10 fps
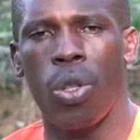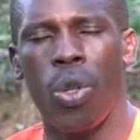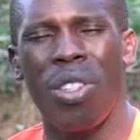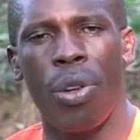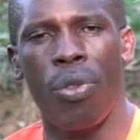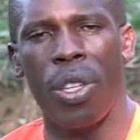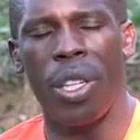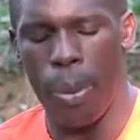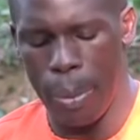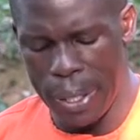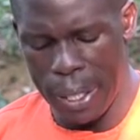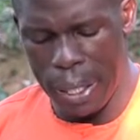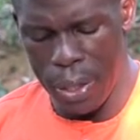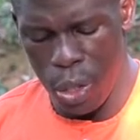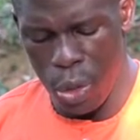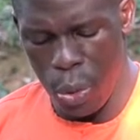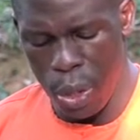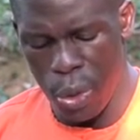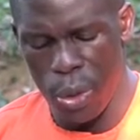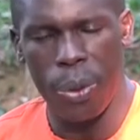to intervene in a particular
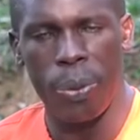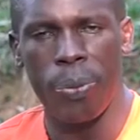situation.